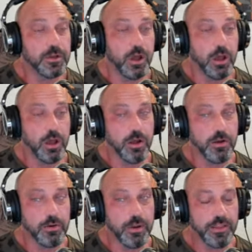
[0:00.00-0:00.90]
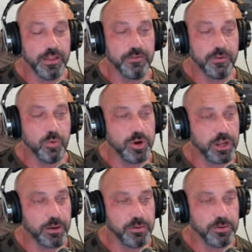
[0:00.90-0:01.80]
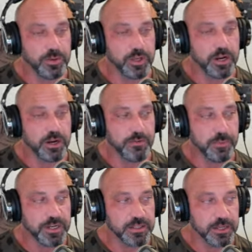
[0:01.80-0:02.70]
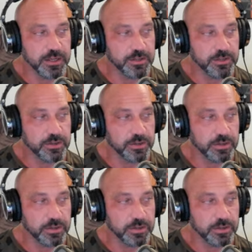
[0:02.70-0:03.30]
I think every morning I would do like kind of a meditation.